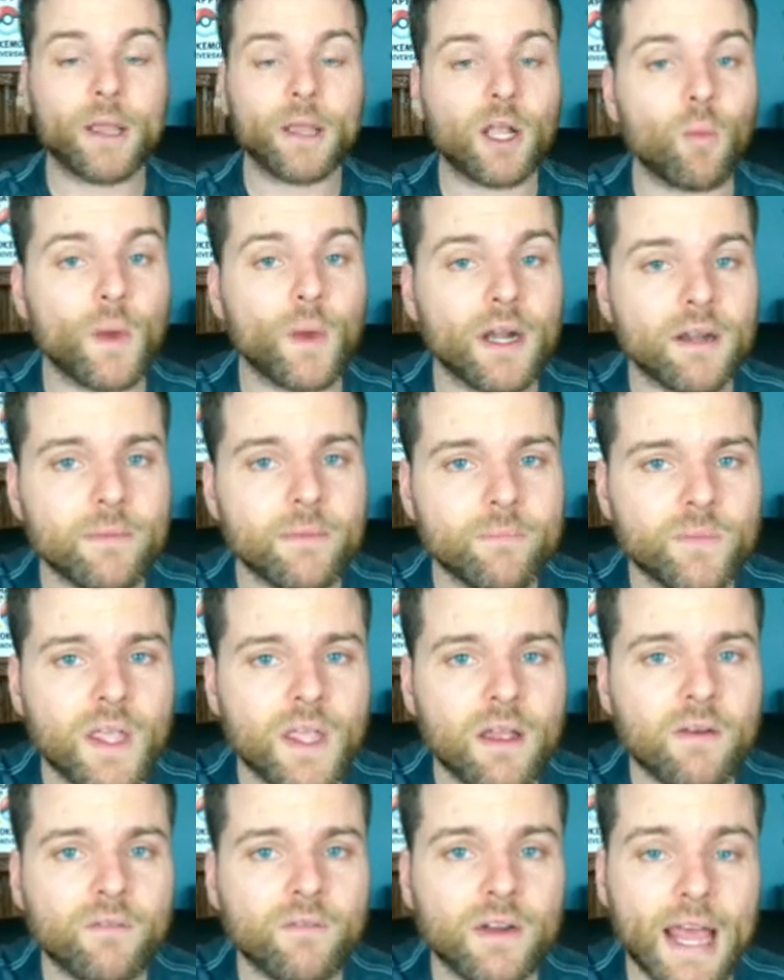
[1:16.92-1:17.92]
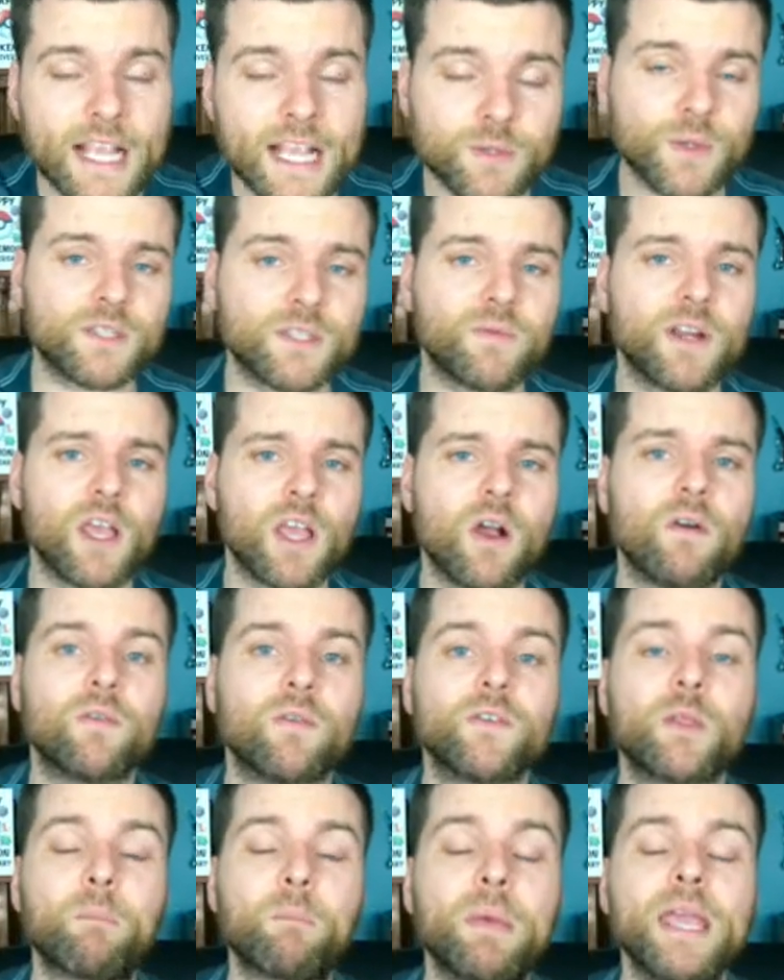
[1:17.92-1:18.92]
a winner for last week's video for
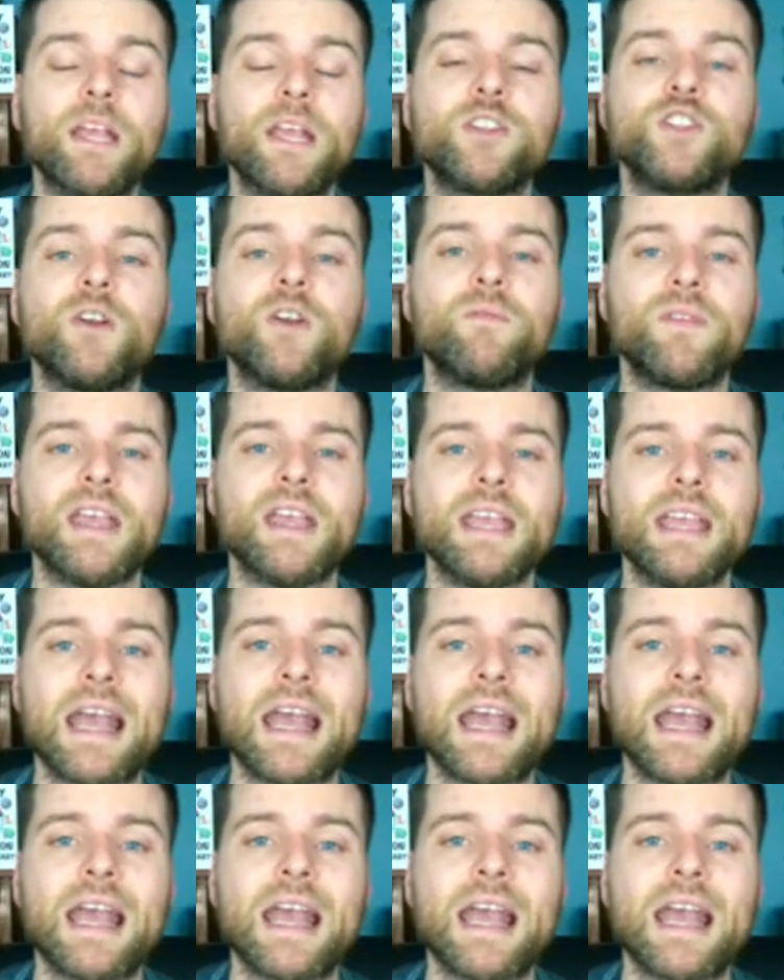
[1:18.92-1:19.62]
the Pikachu V